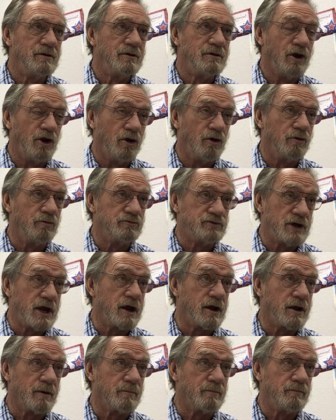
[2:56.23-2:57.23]
You know,
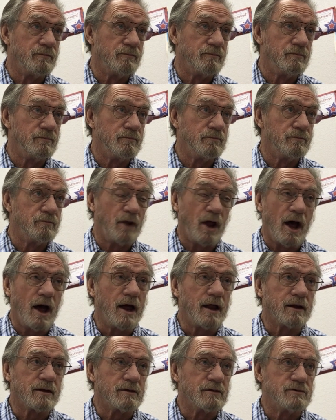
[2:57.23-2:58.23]
Jacob,
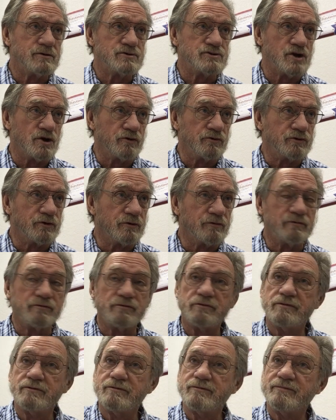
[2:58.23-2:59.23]
not yes.
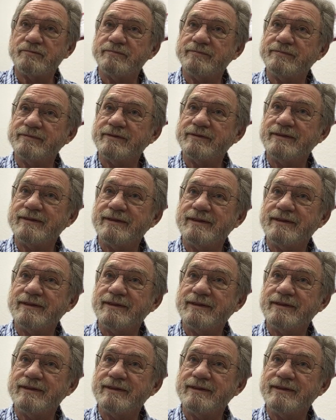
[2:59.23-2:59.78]
Joseph.